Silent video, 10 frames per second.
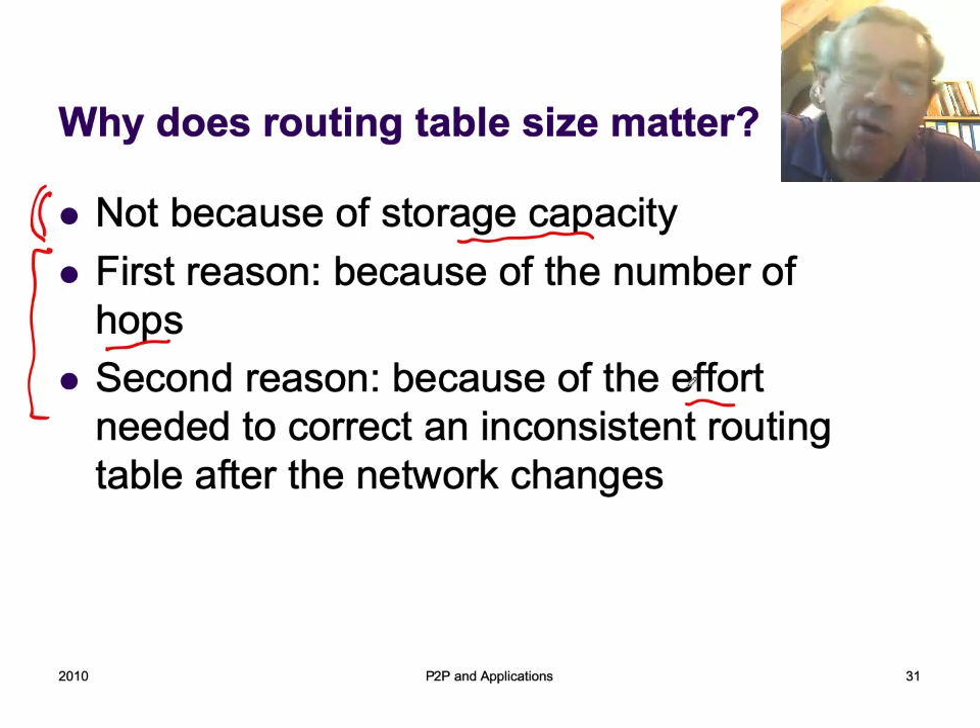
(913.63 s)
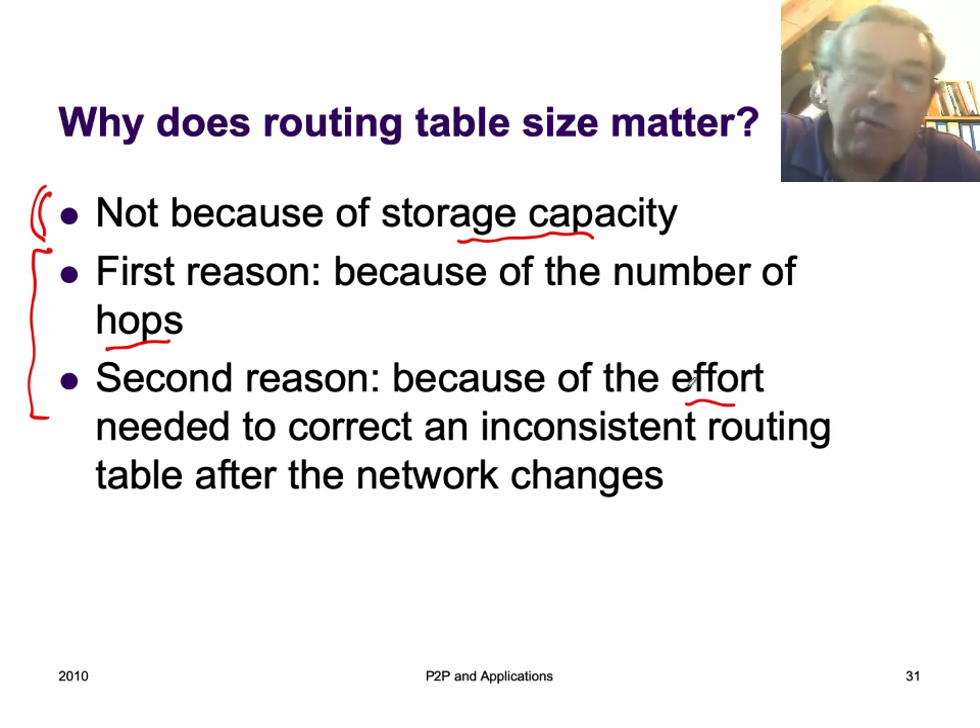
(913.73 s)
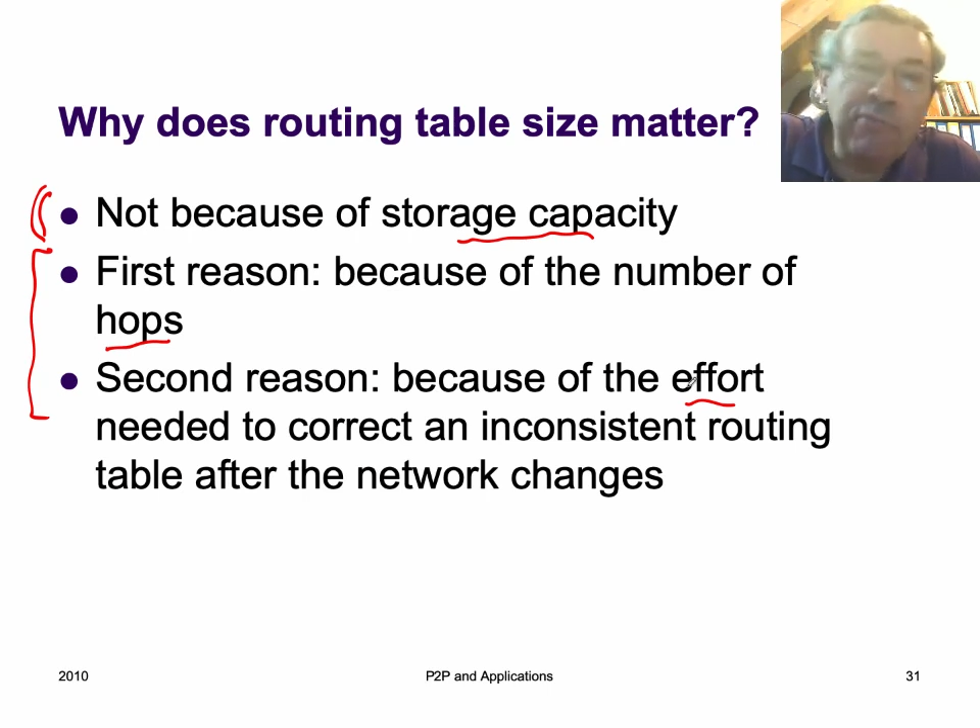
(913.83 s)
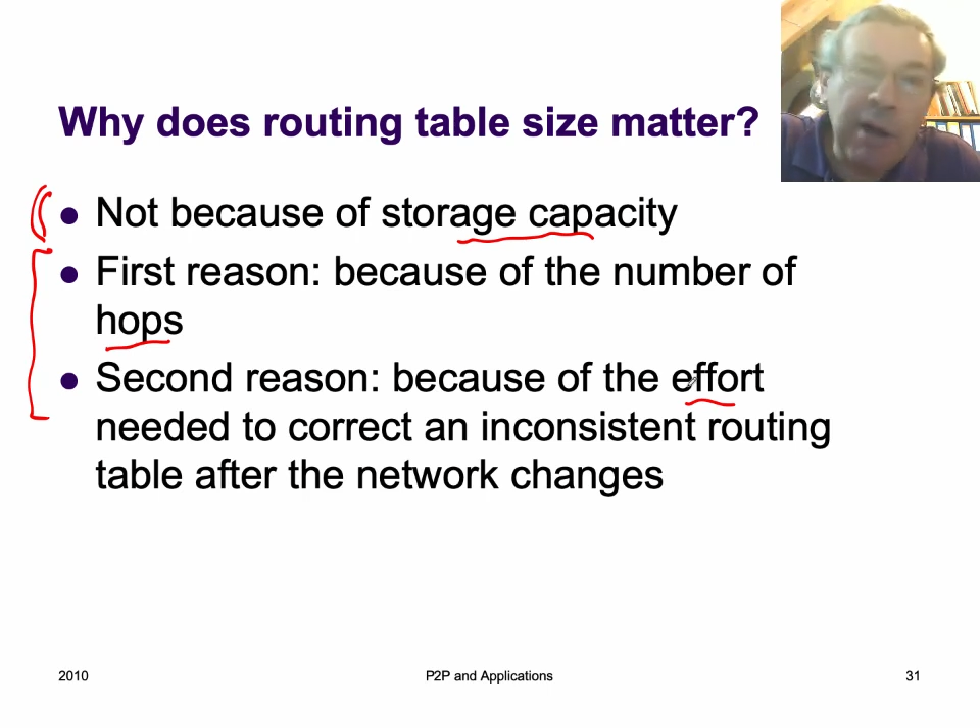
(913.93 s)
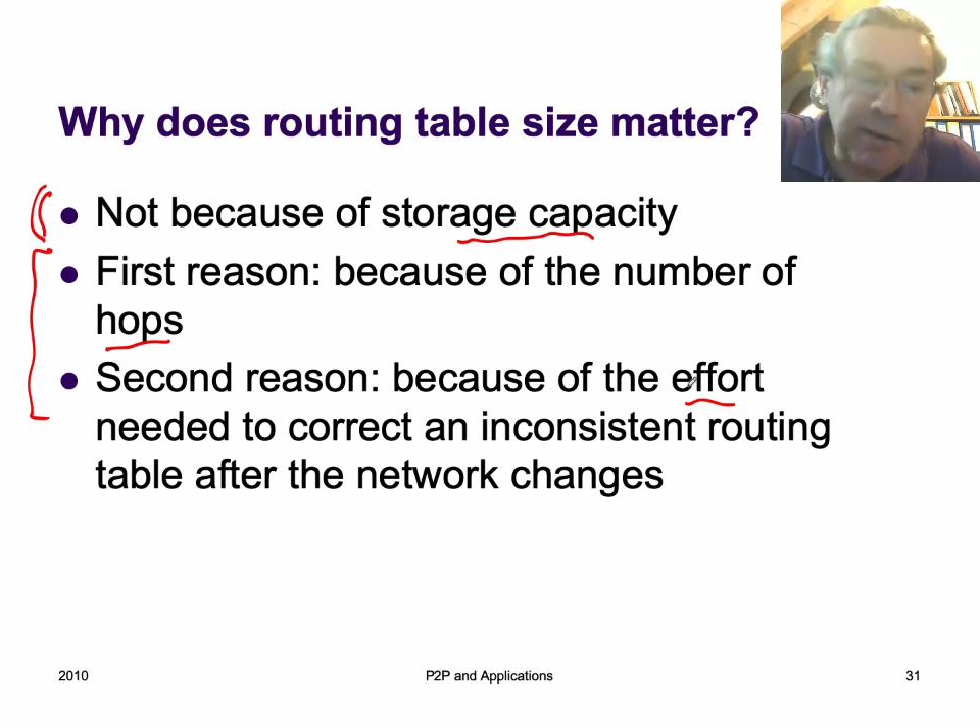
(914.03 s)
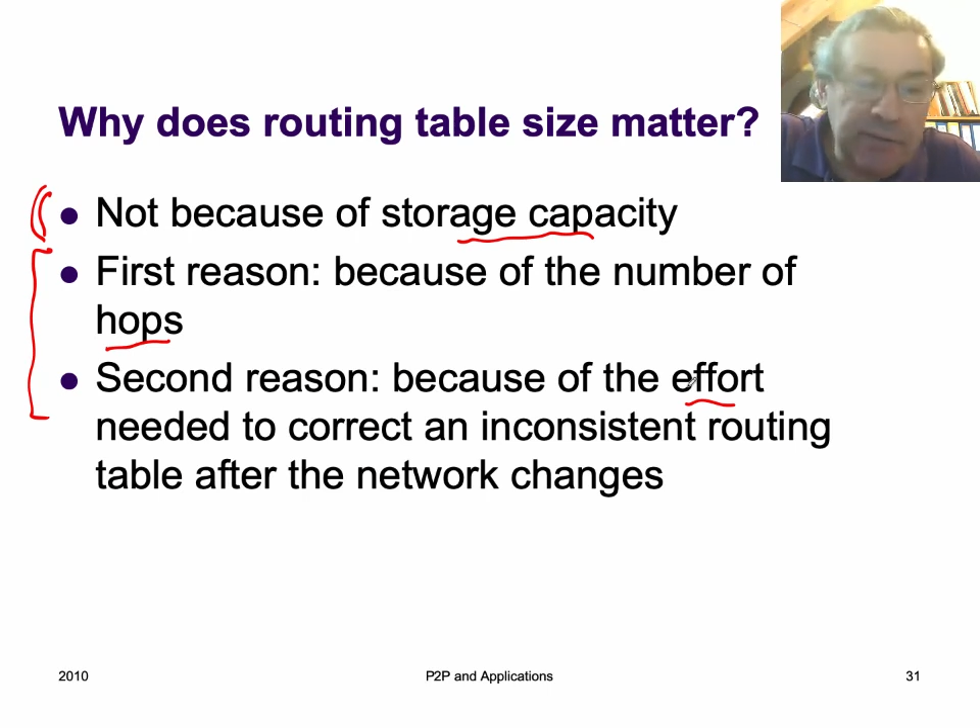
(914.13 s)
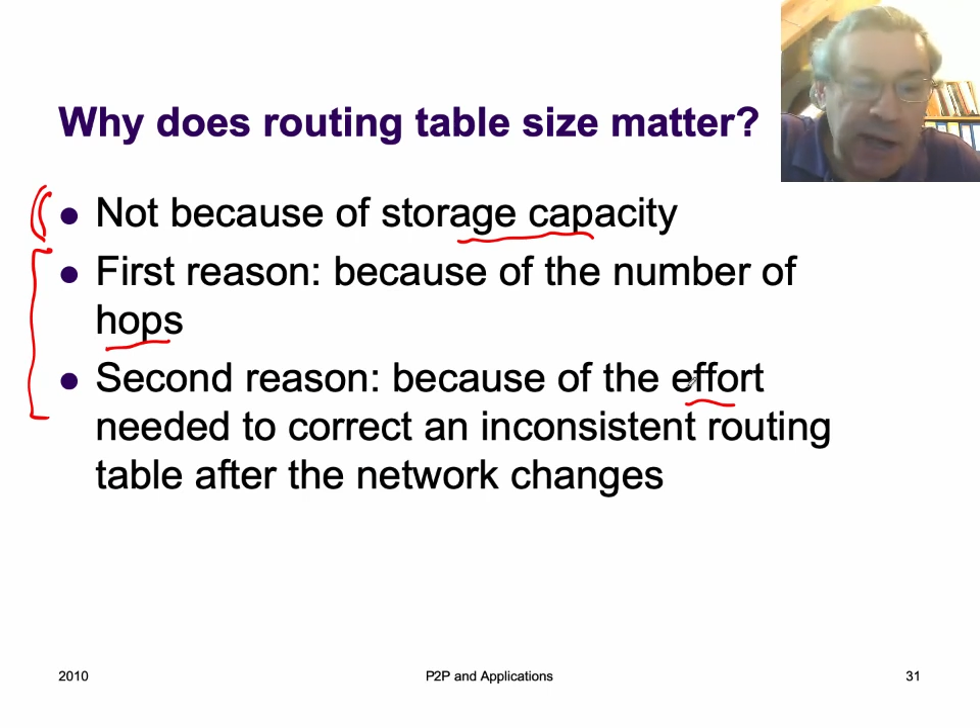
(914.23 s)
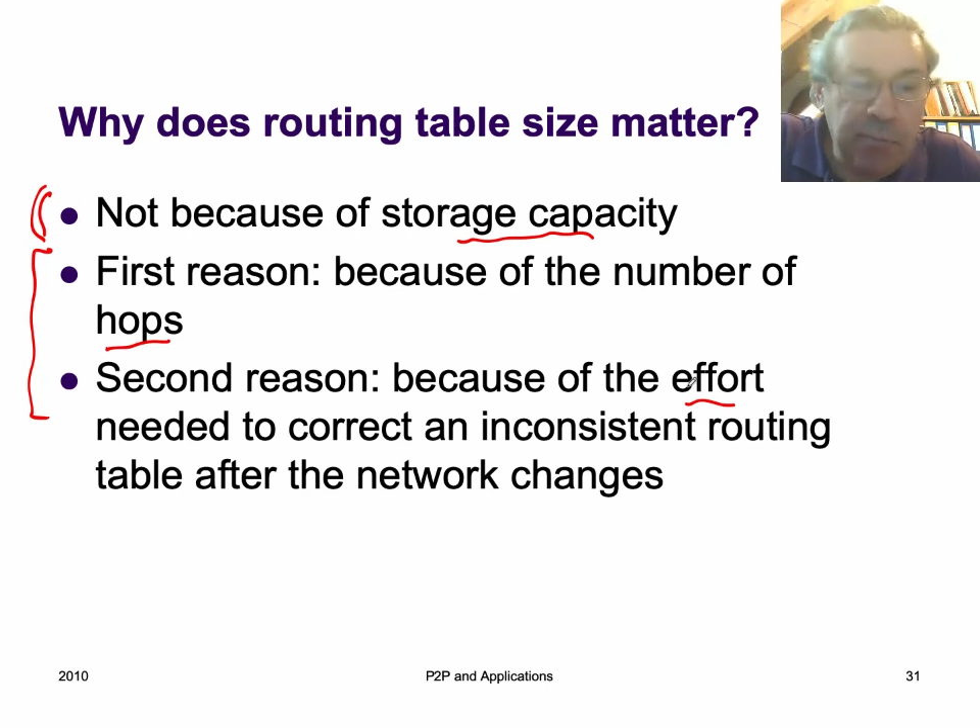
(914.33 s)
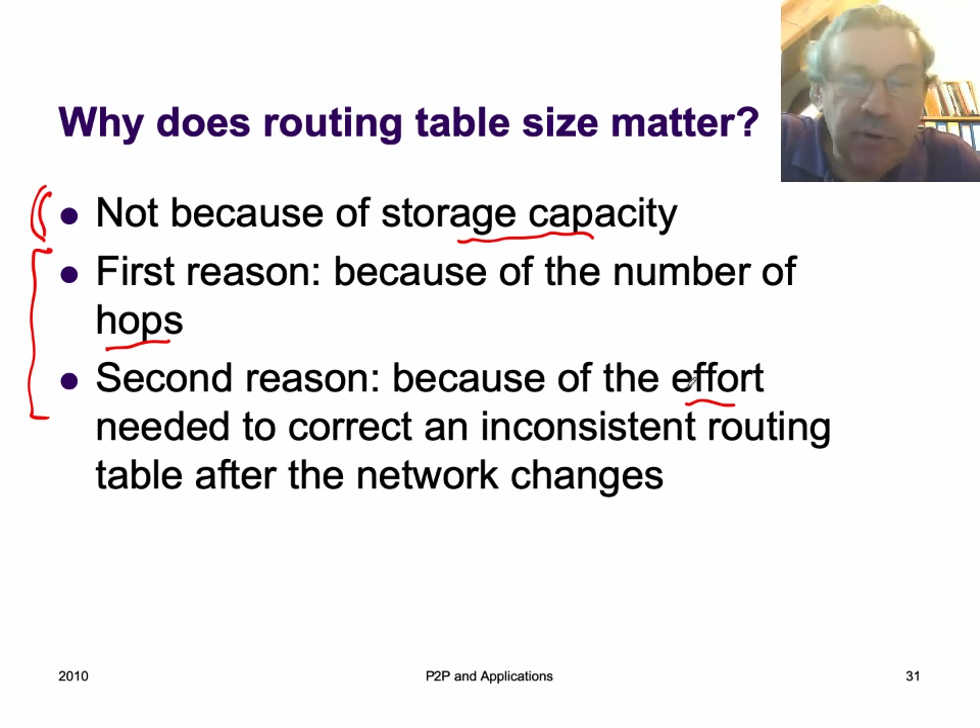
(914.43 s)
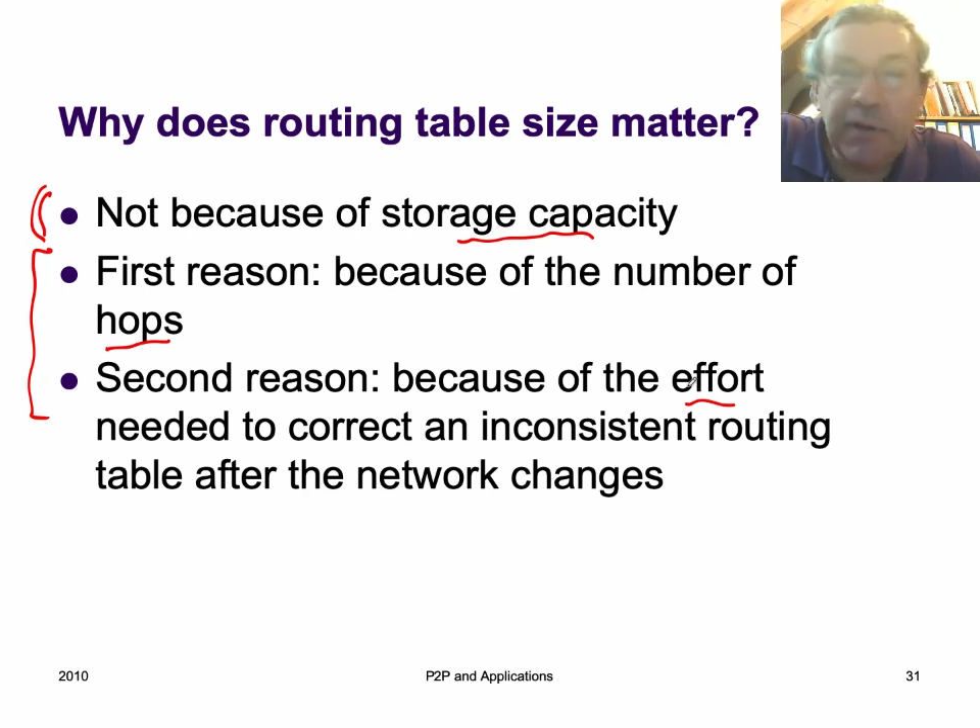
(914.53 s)
old routing
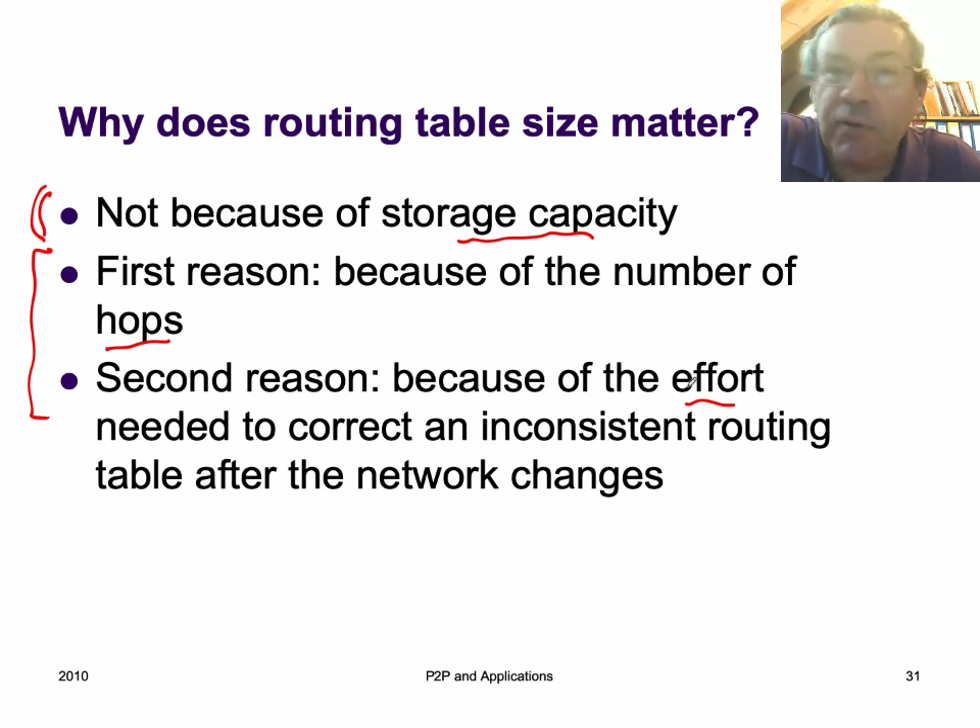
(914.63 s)
table